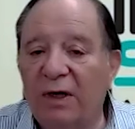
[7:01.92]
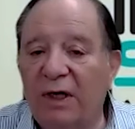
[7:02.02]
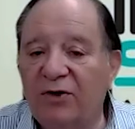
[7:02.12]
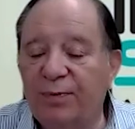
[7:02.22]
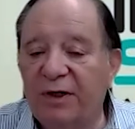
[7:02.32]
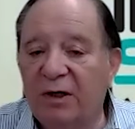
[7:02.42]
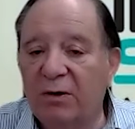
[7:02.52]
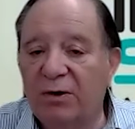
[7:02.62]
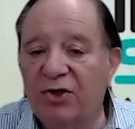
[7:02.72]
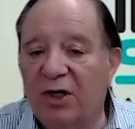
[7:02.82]
each
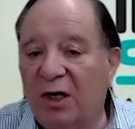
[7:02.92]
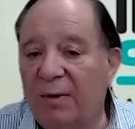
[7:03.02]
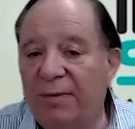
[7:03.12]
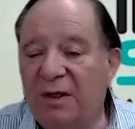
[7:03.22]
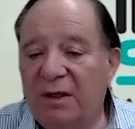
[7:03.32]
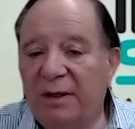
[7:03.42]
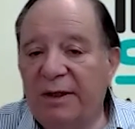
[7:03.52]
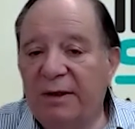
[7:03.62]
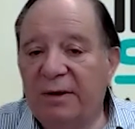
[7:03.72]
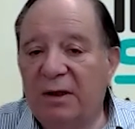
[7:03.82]
particular job.
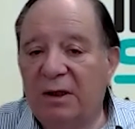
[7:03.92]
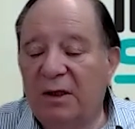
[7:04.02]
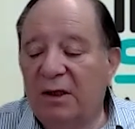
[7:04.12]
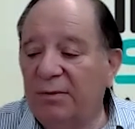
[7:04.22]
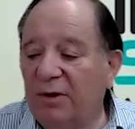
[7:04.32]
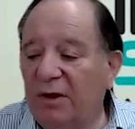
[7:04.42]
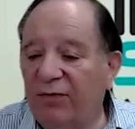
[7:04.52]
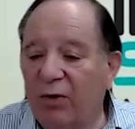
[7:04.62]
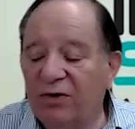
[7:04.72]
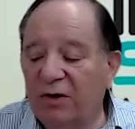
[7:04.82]

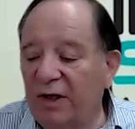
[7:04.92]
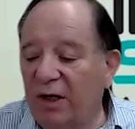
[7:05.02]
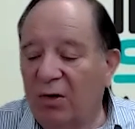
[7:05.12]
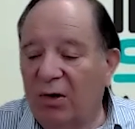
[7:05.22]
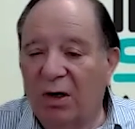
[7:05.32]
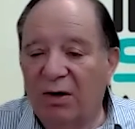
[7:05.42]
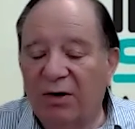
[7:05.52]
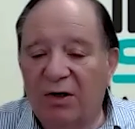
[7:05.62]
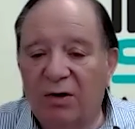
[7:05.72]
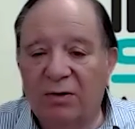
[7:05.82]
Unfortunately, there are
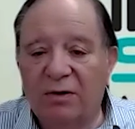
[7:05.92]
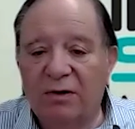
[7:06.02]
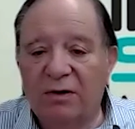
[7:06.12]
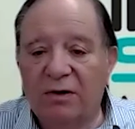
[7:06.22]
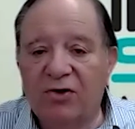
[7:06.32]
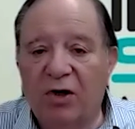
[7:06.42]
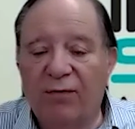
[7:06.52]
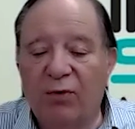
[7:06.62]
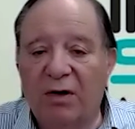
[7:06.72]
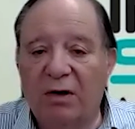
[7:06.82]

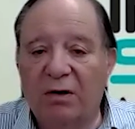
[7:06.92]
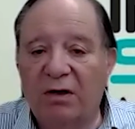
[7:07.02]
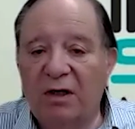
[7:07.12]
software